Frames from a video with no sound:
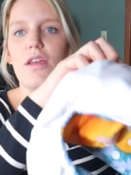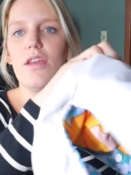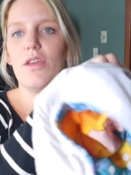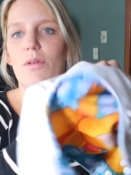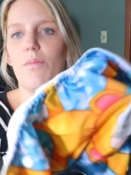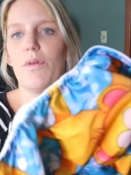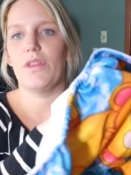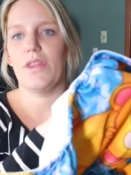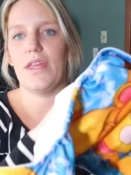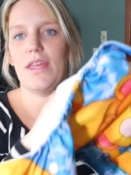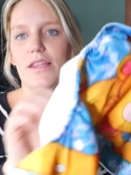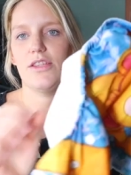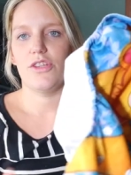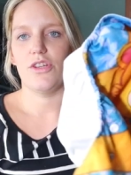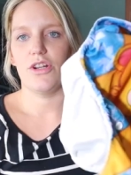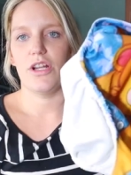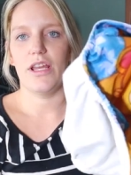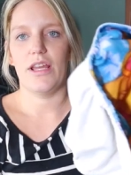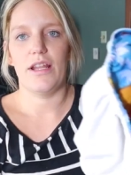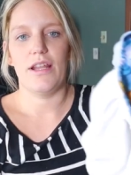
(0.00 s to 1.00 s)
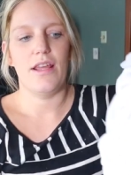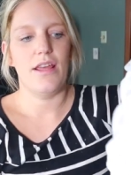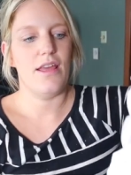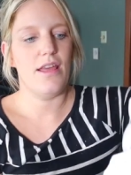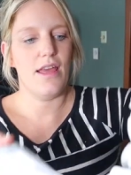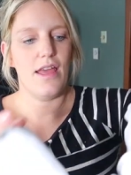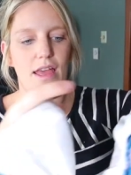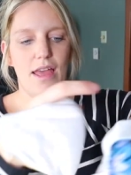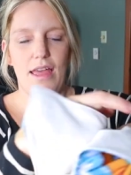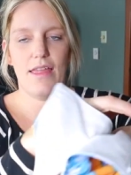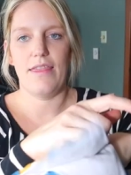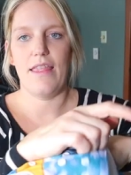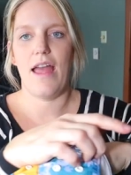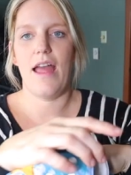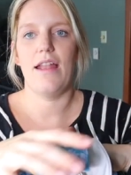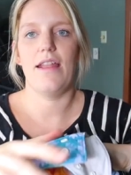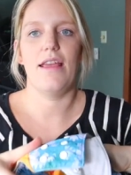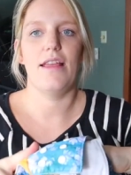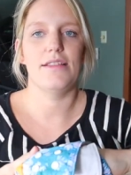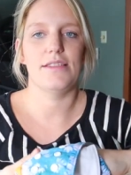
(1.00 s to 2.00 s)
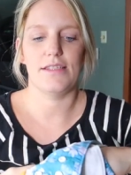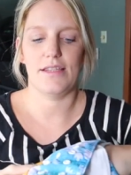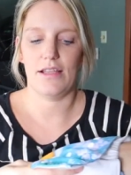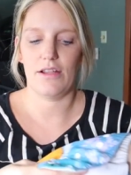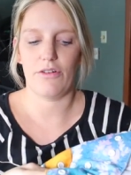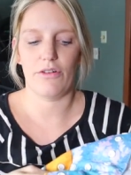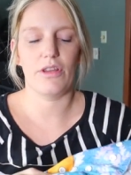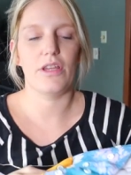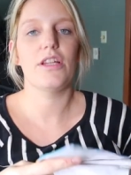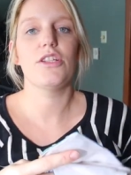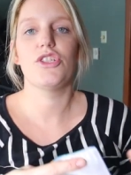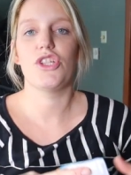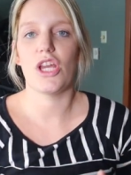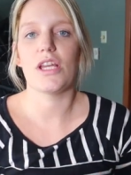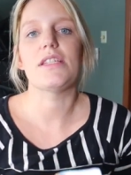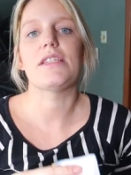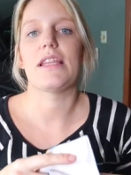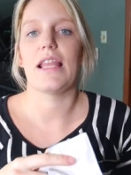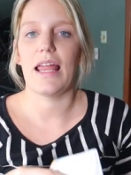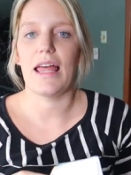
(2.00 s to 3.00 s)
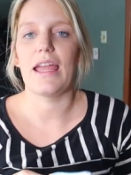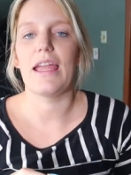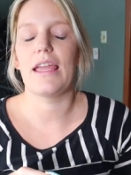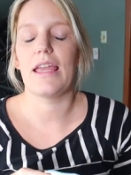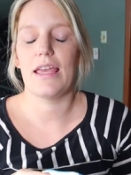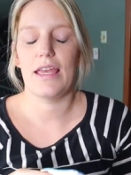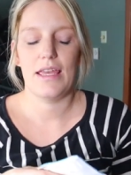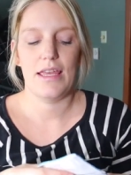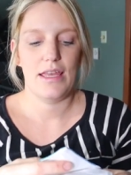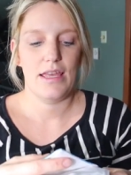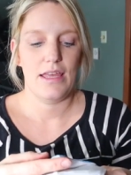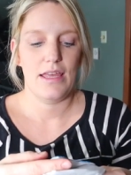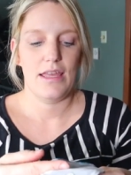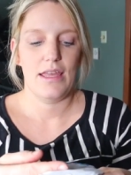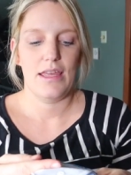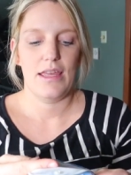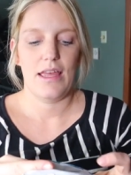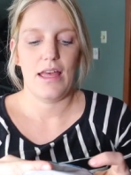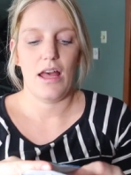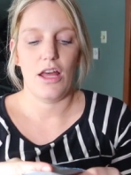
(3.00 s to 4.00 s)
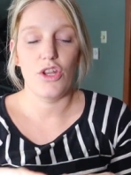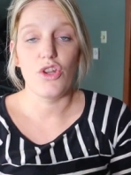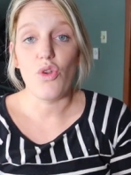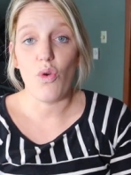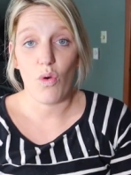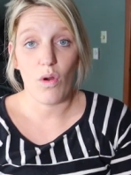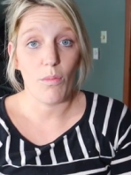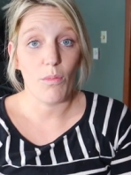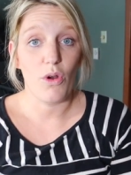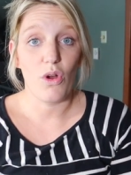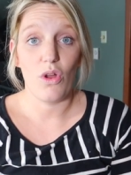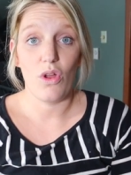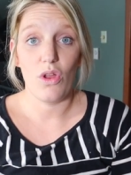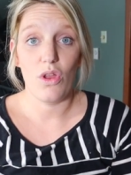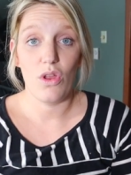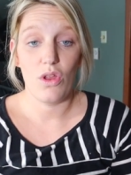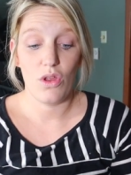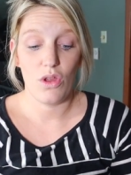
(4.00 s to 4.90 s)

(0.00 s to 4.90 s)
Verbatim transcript: You put the insert in and then it's literally just like a normal